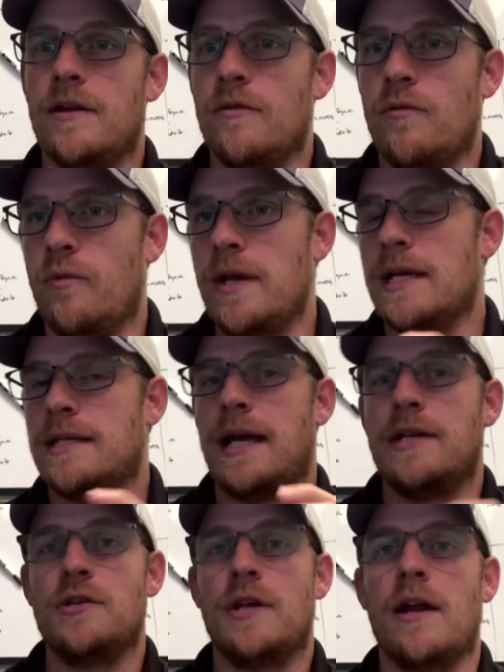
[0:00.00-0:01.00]
we get to
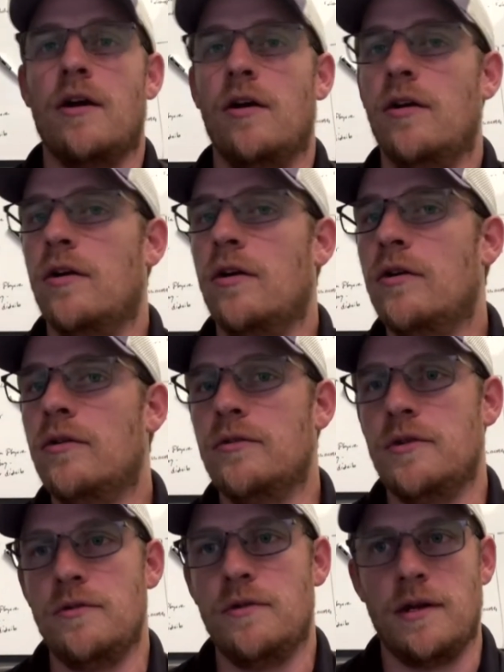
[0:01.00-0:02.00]
educate a whole
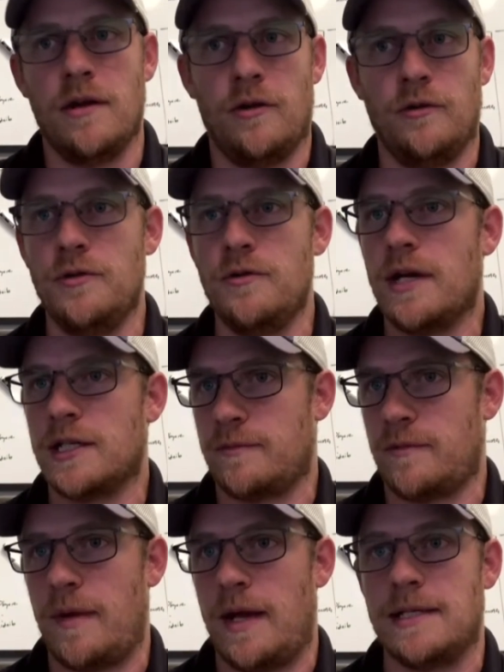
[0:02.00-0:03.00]
new
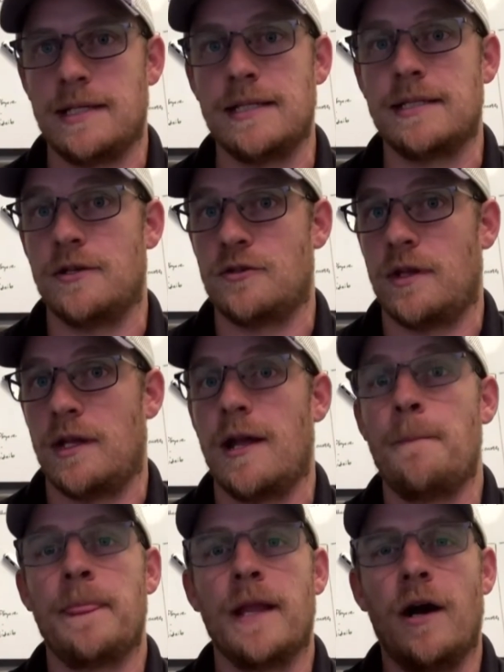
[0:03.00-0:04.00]
customer base. Essentially,
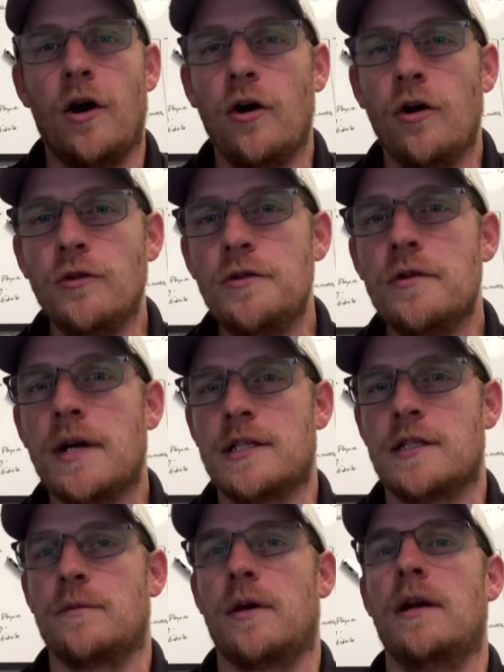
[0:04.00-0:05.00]
a whole new
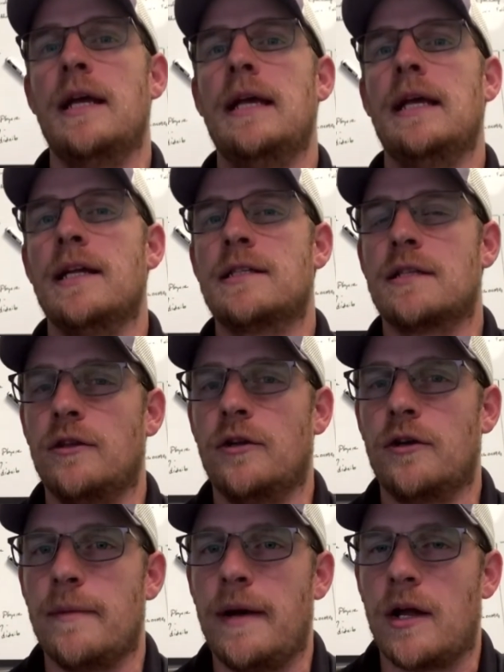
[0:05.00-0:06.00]
customer gets to
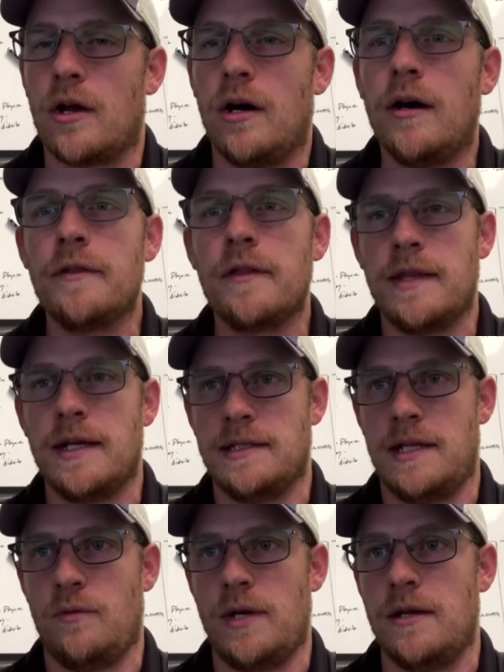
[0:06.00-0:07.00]
learn about all the things
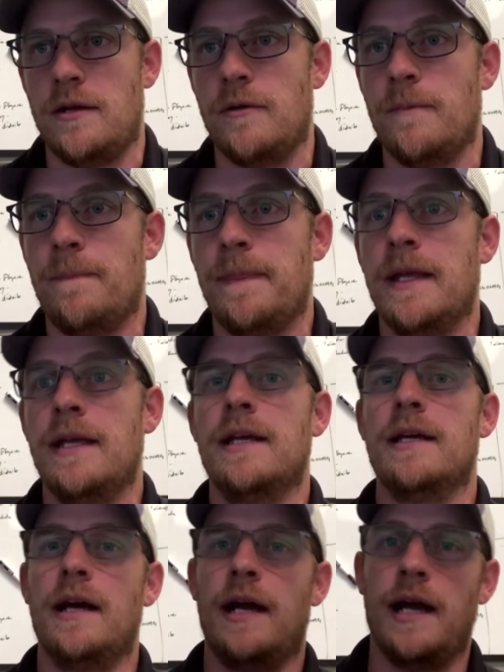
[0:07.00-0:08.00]
that we do,
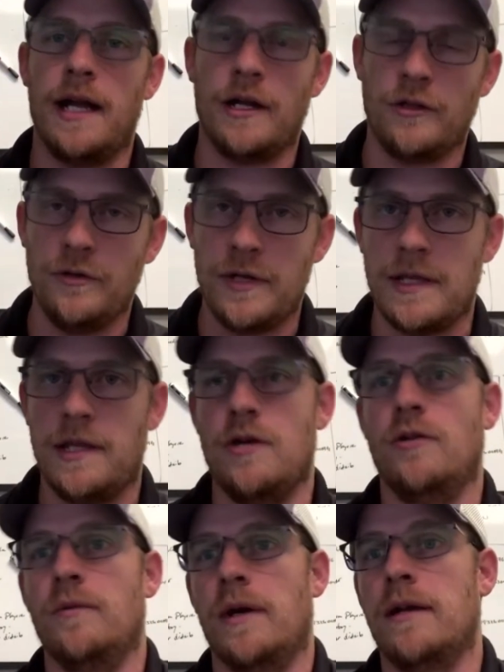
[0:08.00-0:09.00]
including the
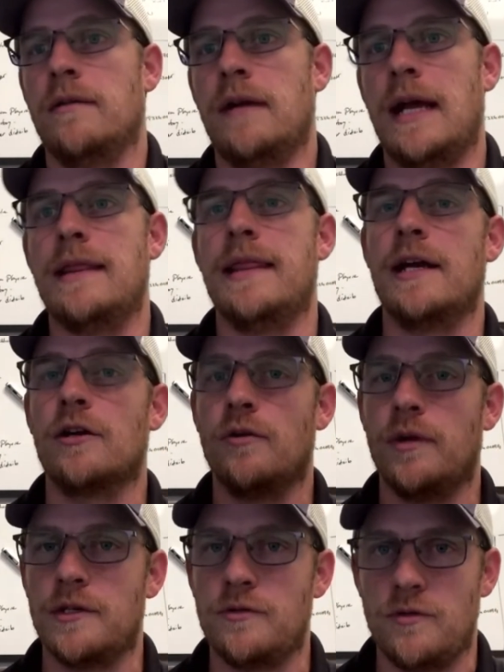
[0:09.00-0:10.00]
old one, and they're
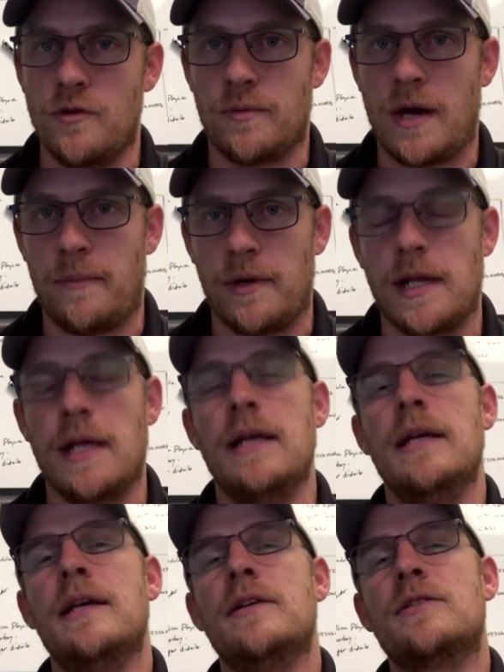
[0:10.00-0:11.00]
going to a new property.
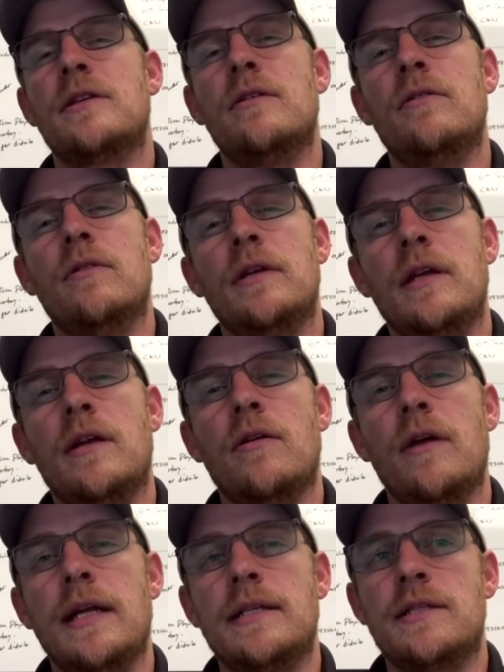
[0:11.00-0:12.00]
So,
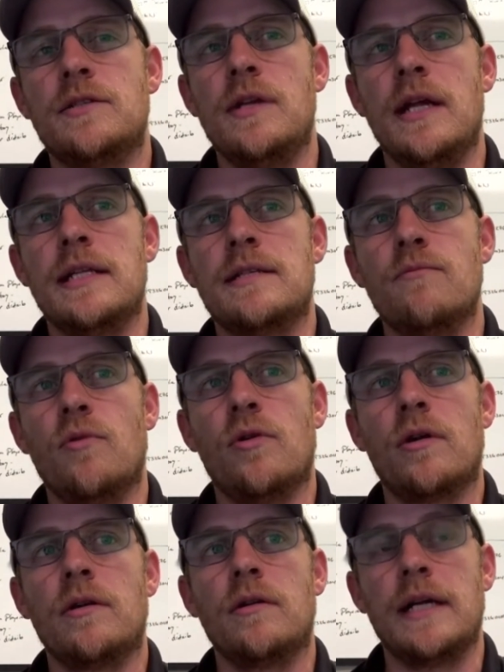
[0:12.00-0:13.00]
it's
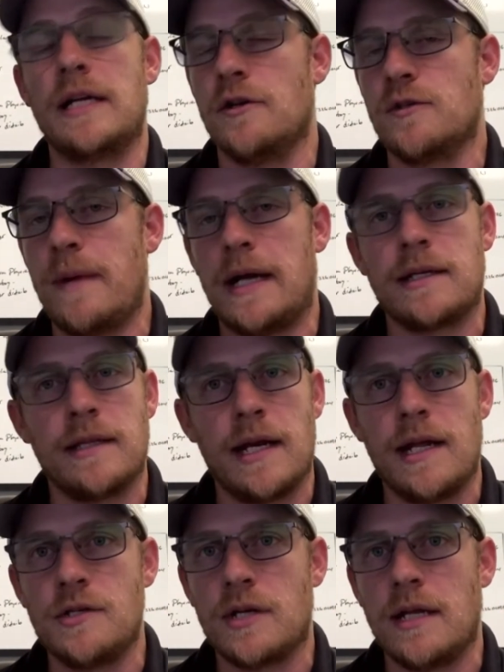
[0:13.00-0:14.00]
more, it goes back to that
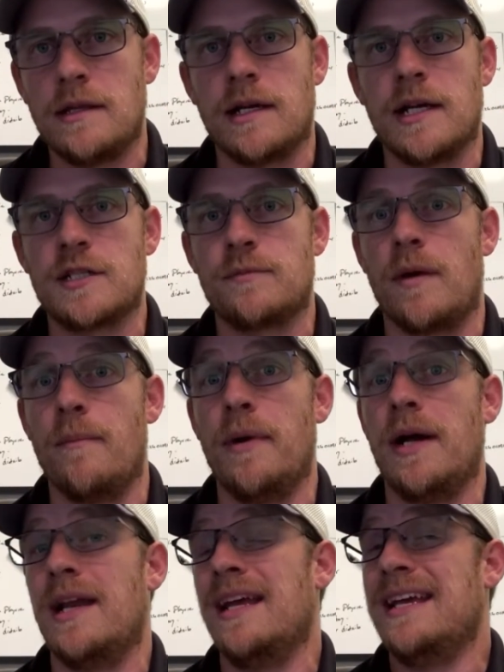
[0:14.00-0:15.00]
educate the customer,
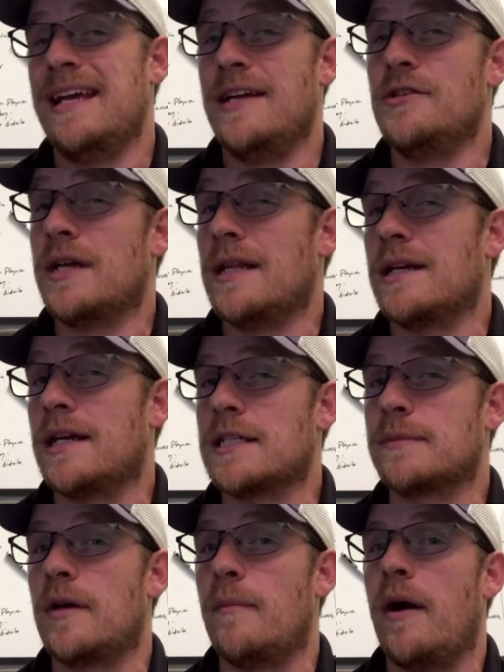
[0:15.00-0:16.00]
but educate the
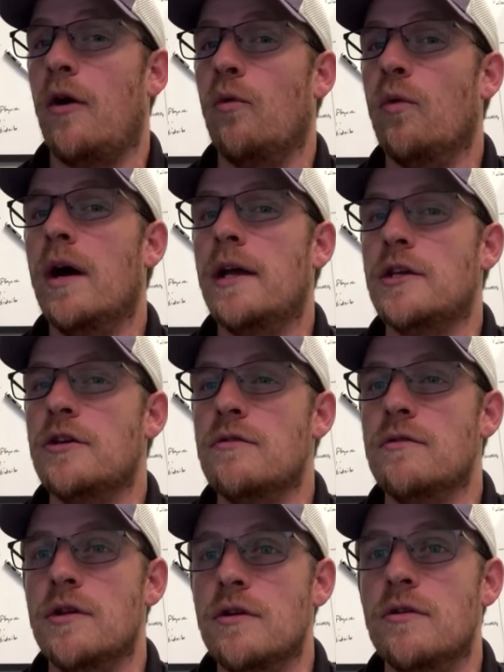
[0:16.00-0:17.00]
customer about what you
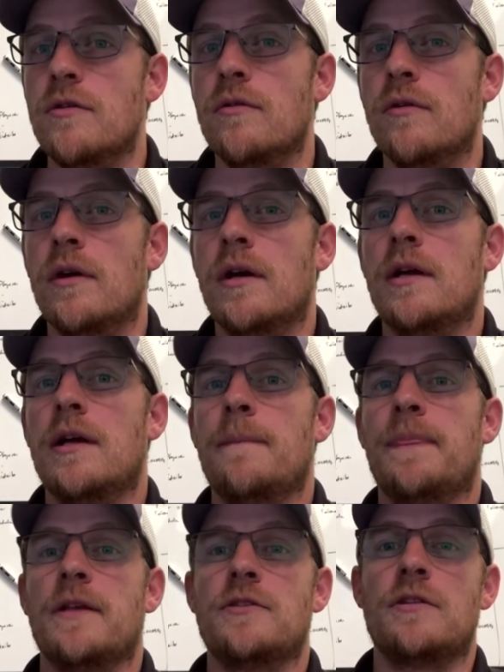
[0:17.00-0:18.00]
do
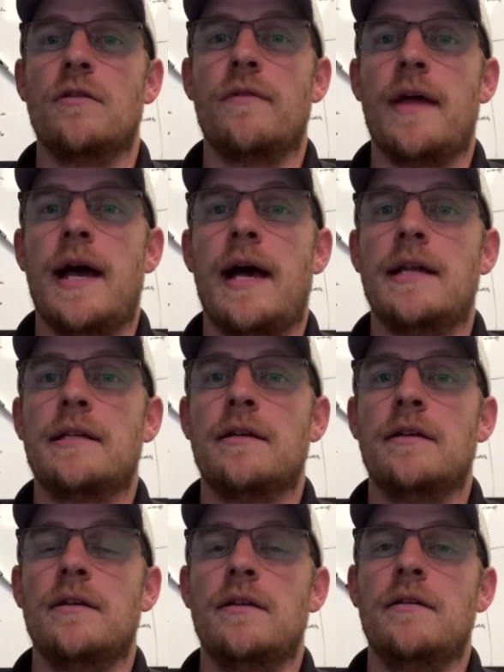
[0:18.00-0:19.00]
so that
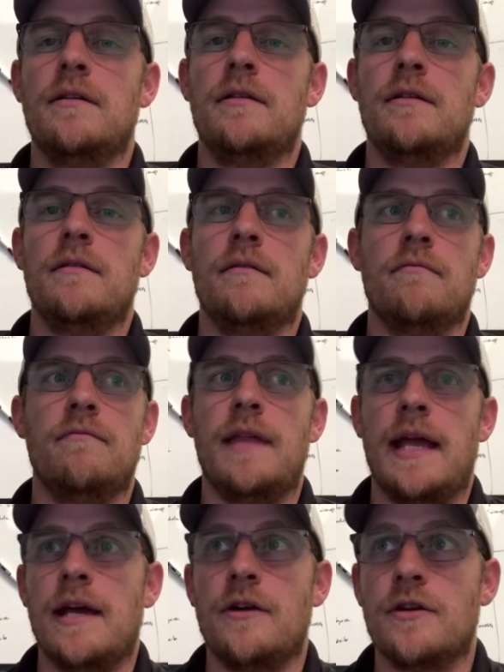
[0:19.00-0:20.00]

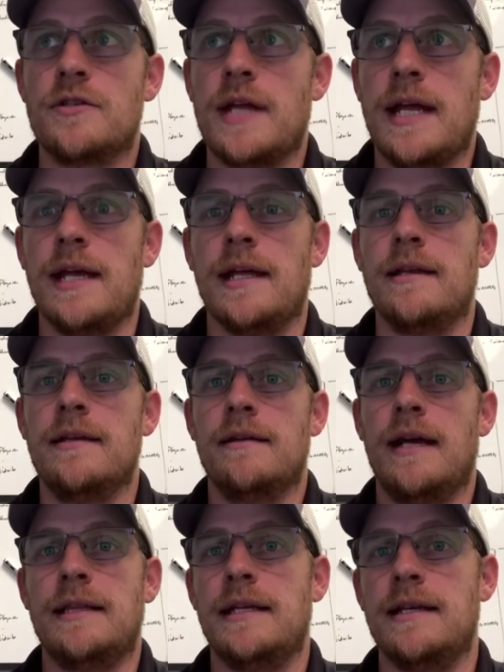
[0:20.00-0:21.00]
they understand
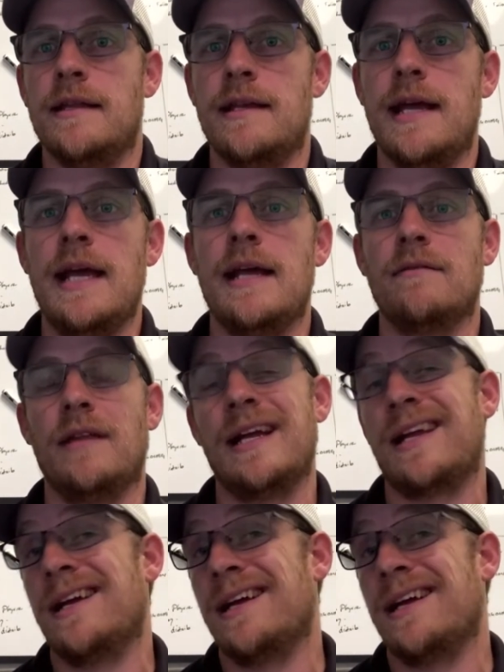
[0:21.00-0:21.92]
at the end of the day. Like,